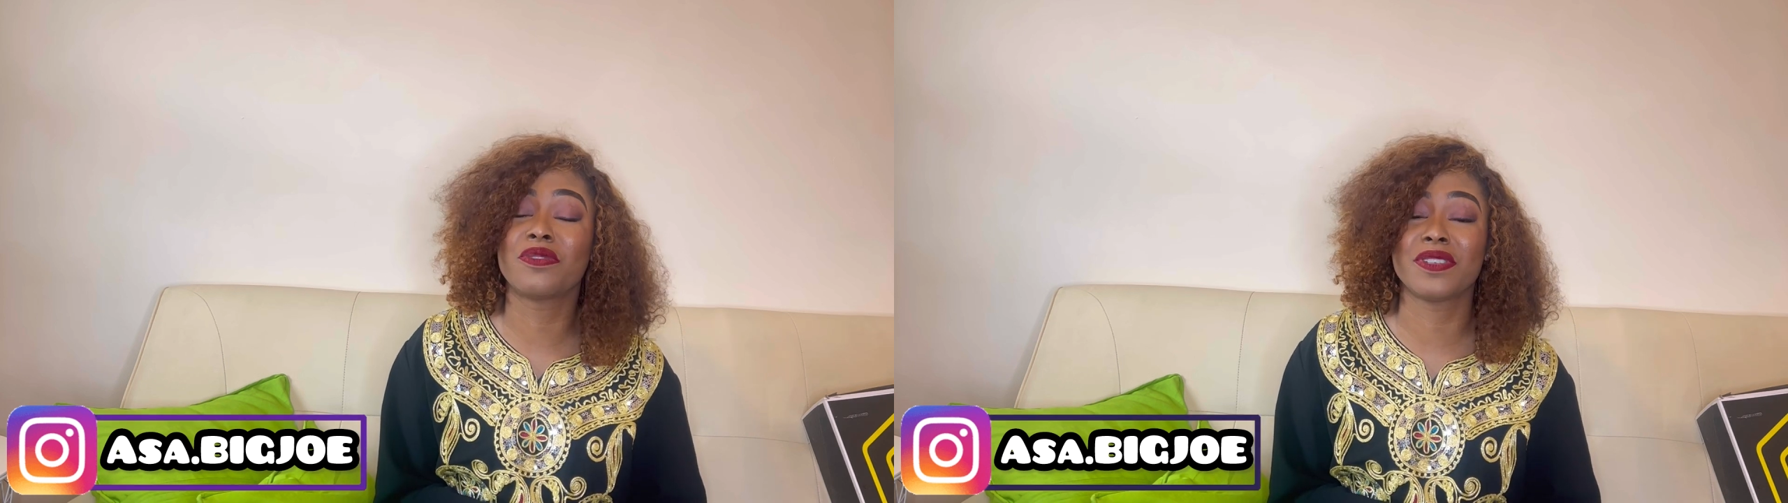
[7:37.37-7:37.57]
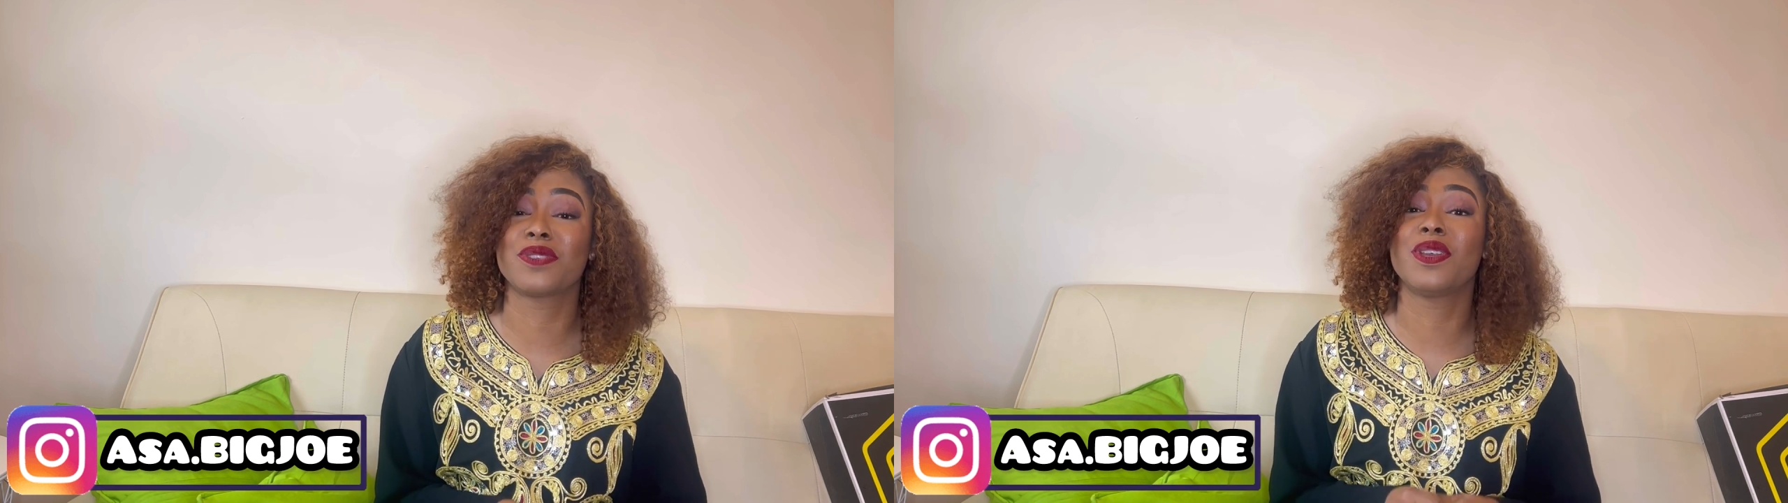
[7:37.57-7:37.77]

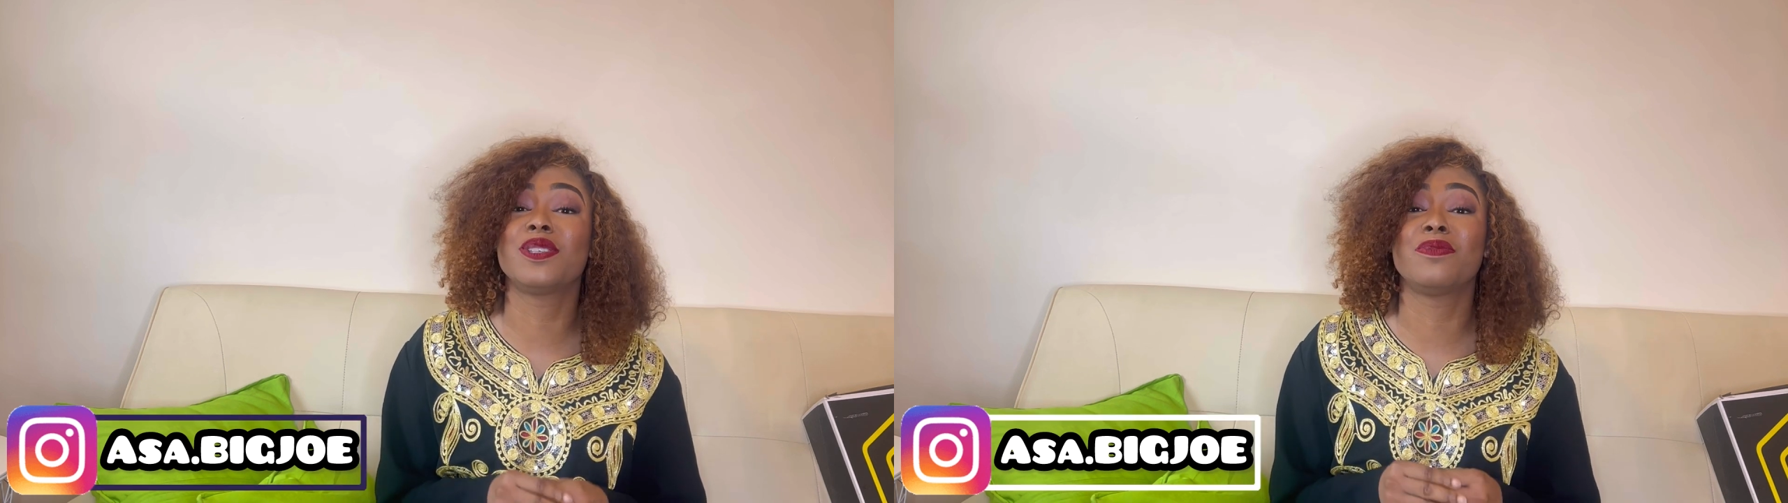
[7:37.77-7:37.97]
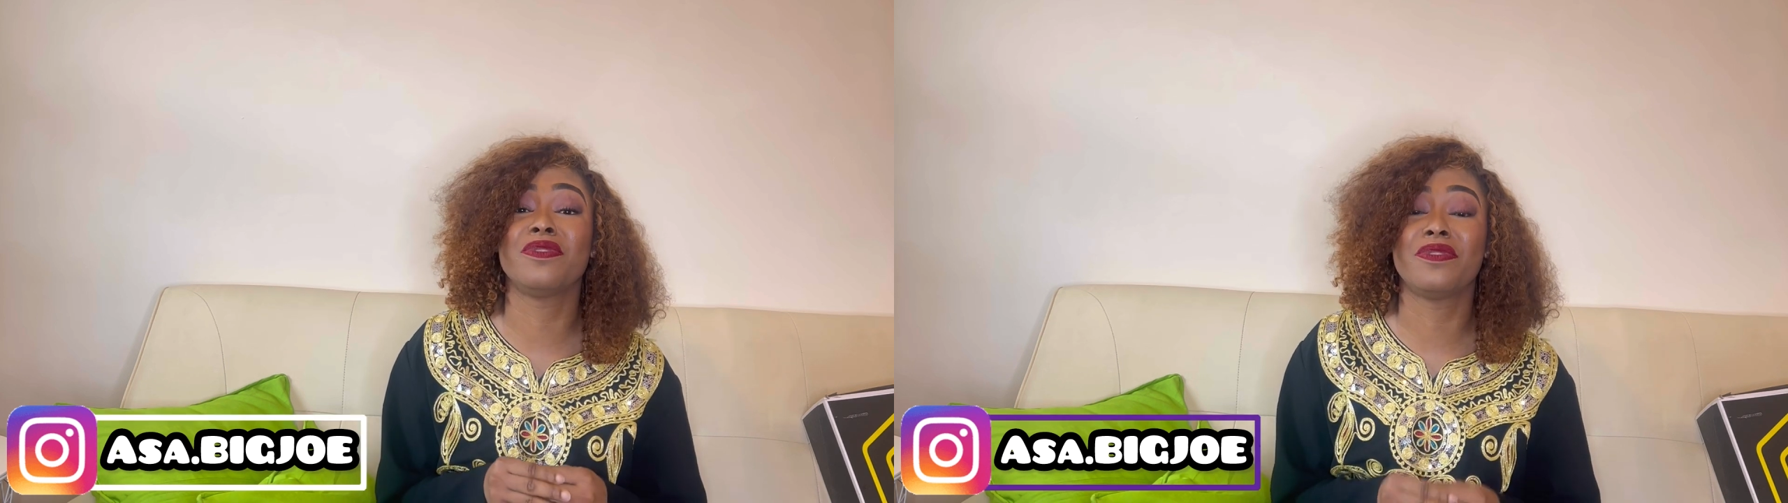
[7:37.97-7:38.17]
it's going to
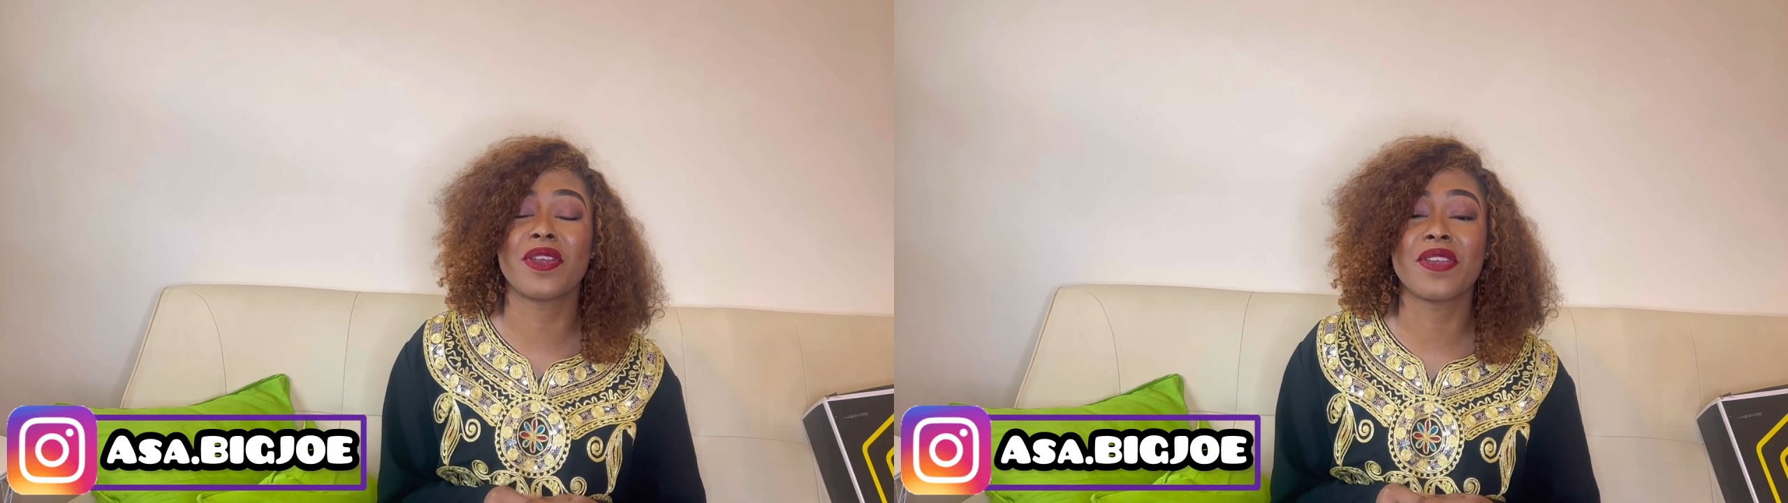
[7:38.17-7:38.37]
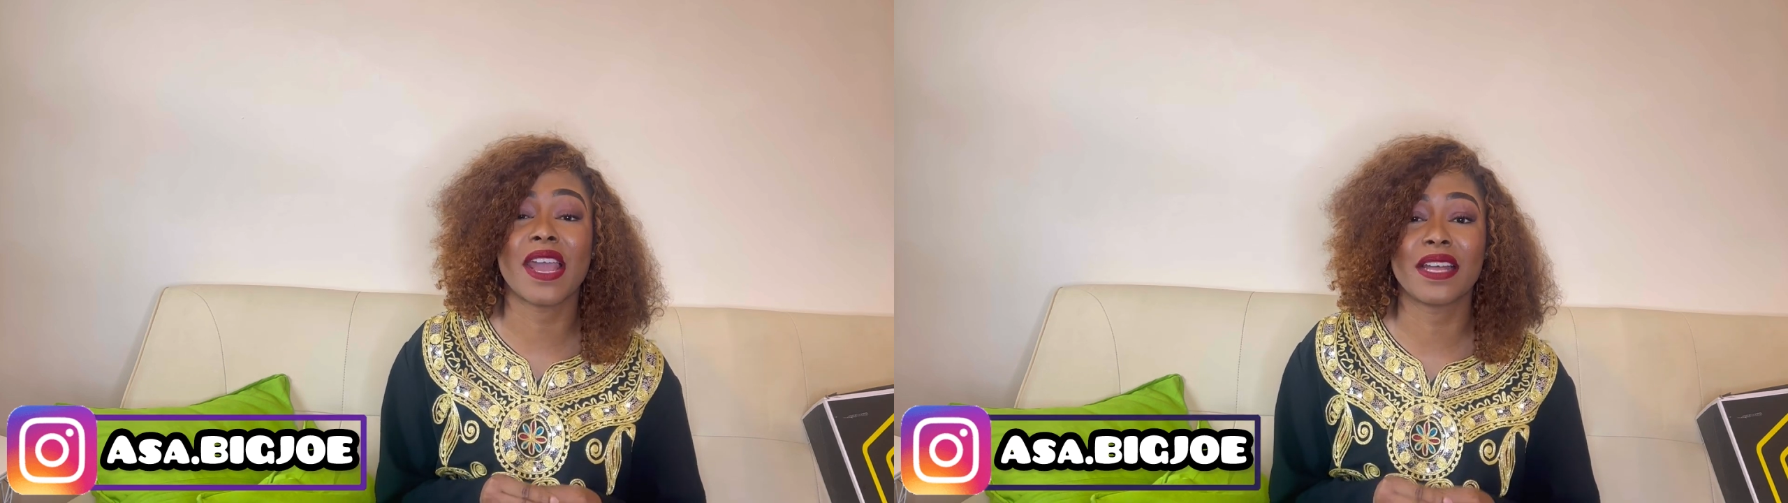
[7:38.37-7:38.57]
be
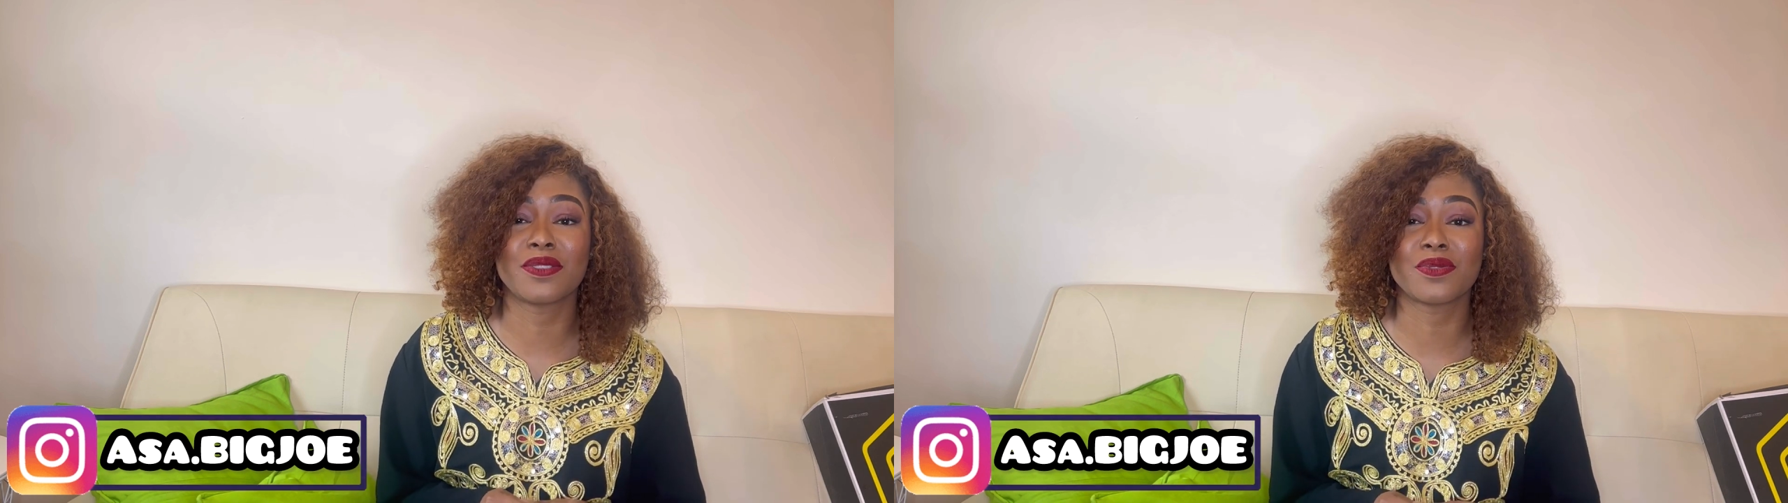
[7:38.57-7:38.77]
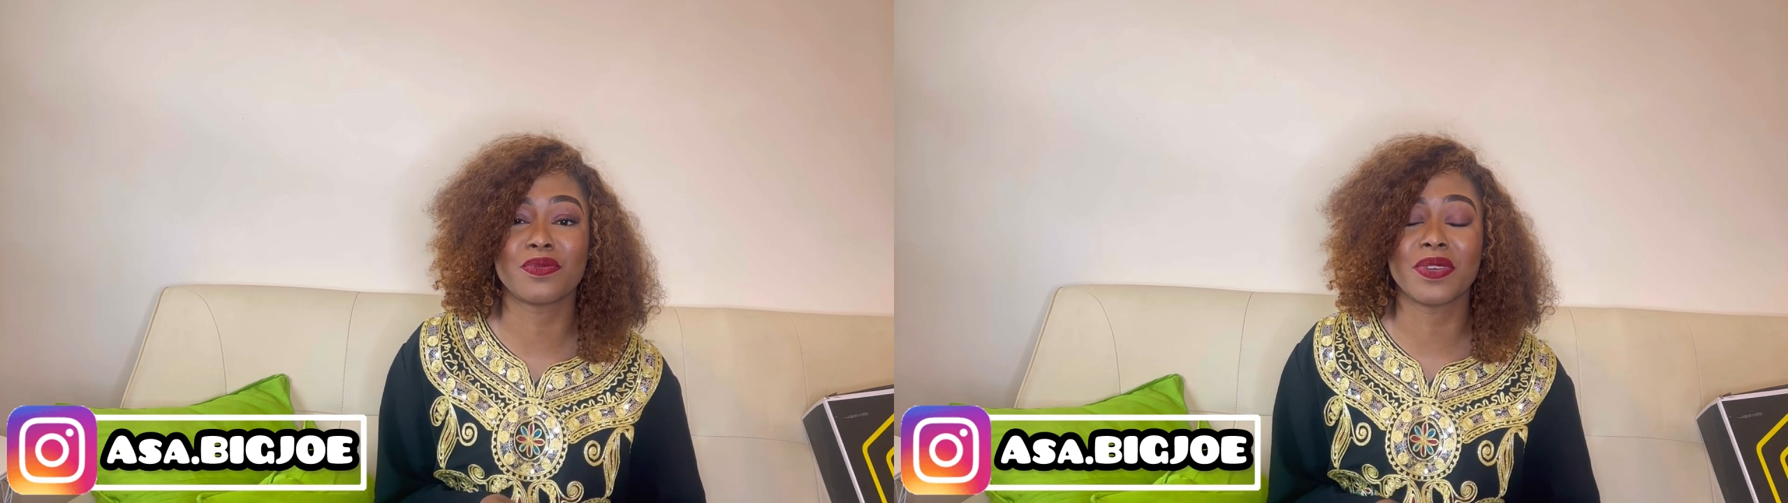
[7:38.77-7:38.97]
very hard
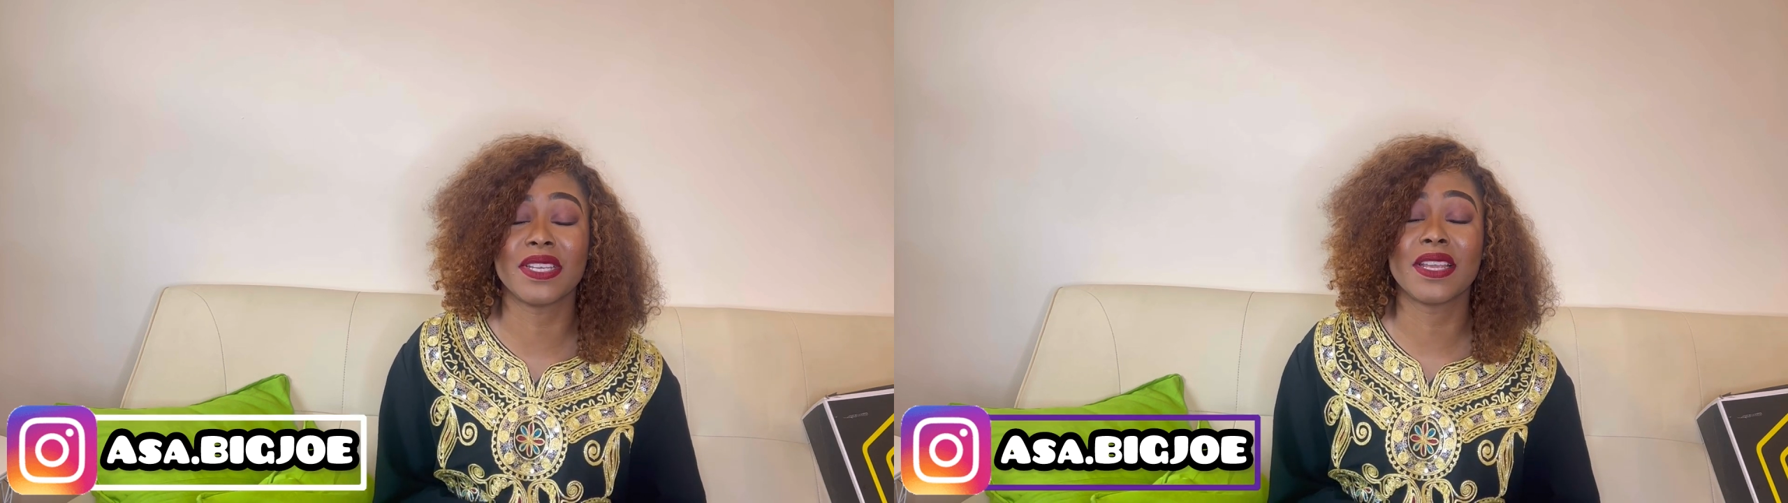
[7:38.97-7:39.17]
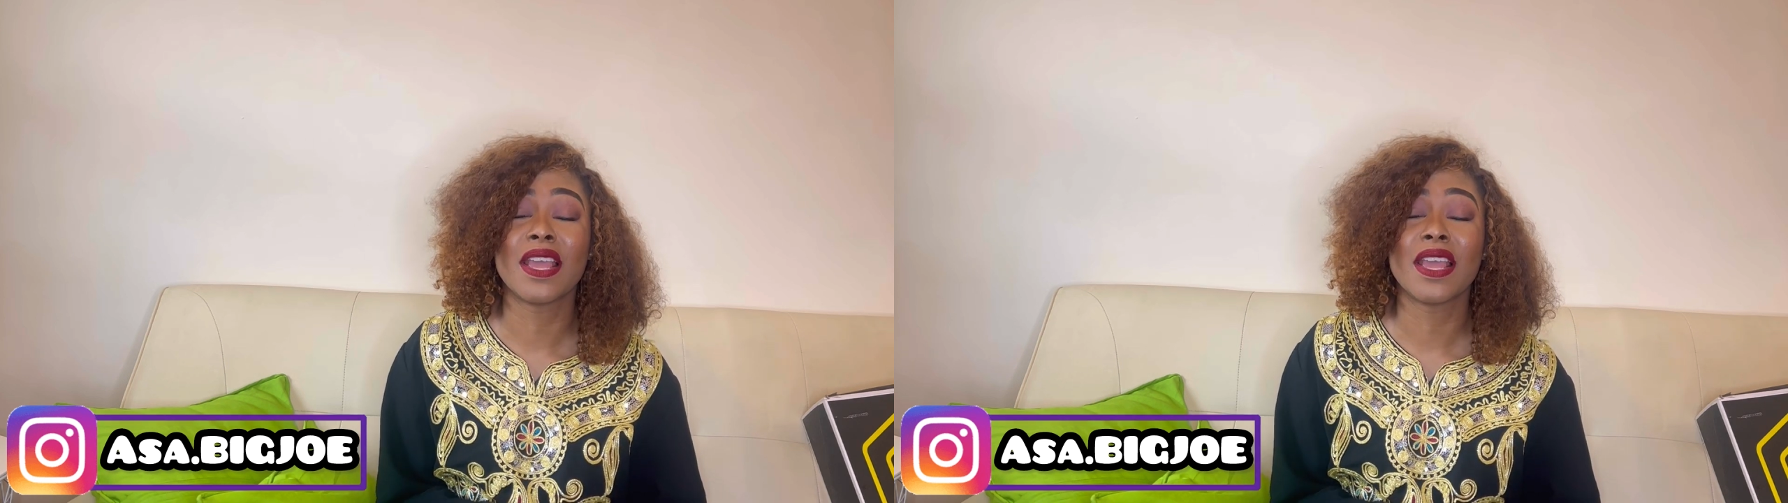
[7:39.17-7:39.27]
to read.